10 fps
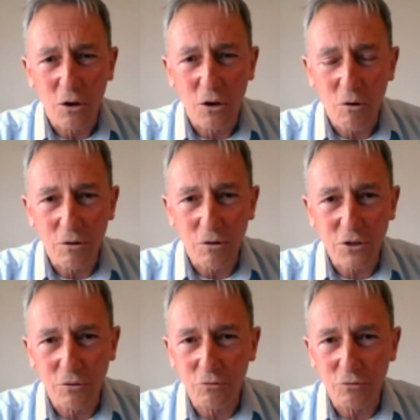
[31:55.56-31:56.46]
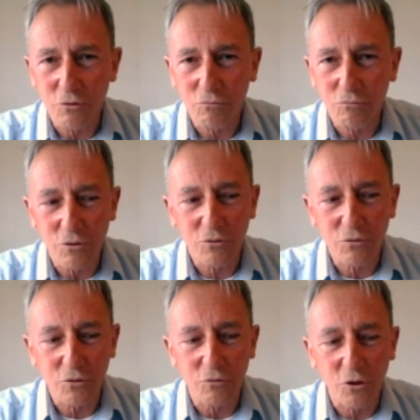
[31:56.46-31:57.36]

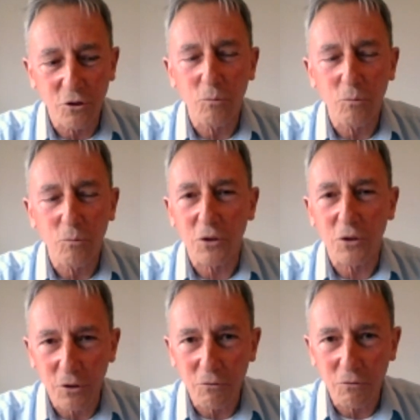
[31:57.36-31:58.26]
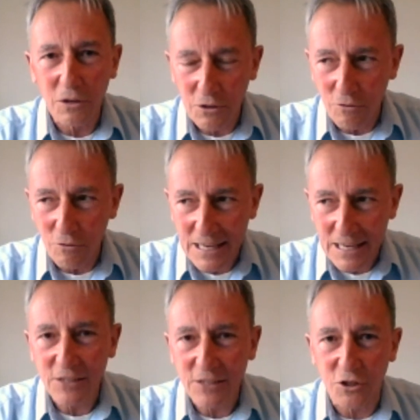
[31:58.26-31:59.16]
you do what you need to
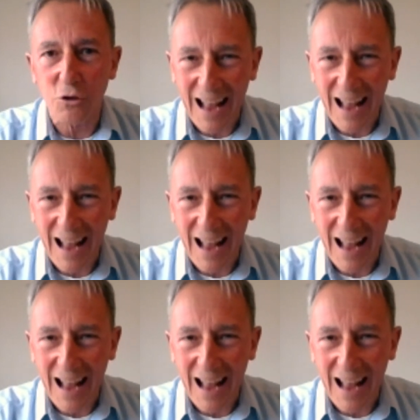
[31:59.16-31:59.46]
do at the